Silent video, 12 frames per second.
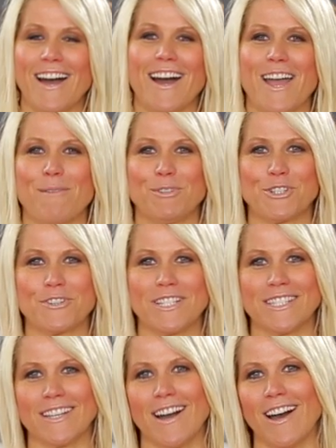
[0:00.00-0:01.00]
Hi, I'm
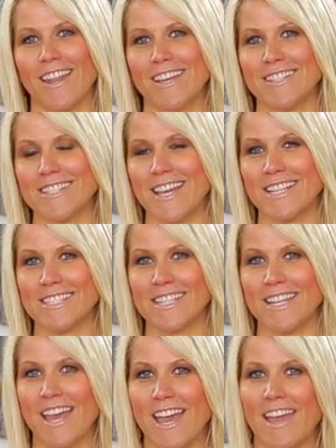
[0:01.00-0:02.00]
Teresa Collins, and
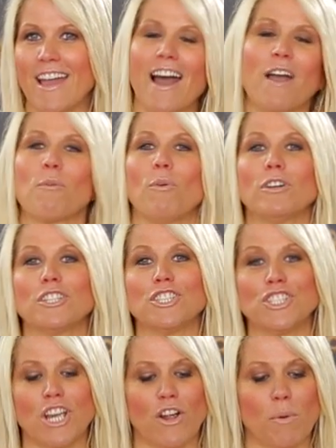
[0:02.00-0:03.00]
today I want to
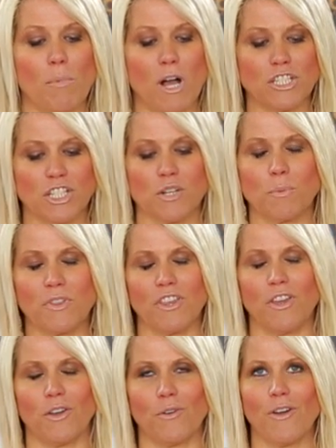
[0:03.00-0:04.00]
share a project with
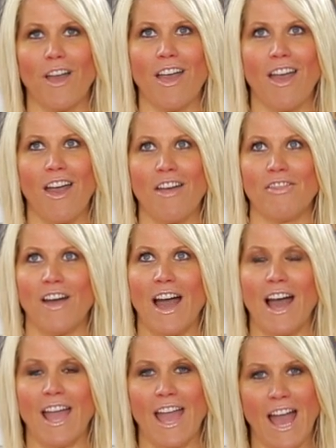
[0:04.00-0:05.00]
you
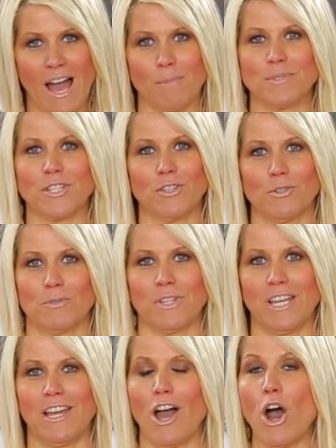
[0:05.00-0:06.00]
that I
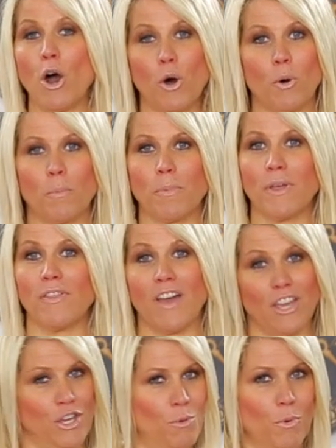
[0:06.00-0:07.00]
absolutely hope
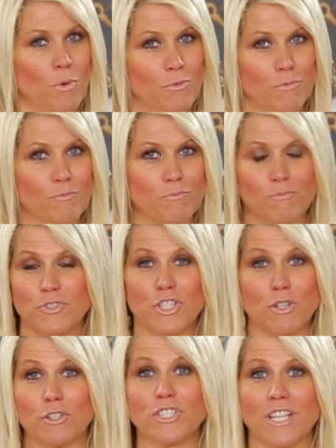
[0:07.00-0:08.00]
that you will
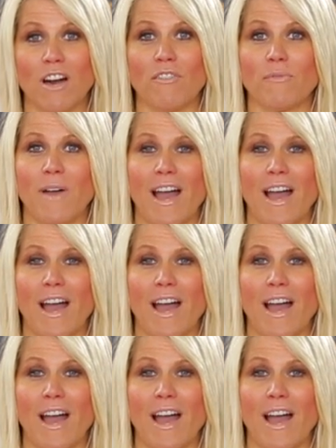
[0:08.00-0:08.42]
do yourself.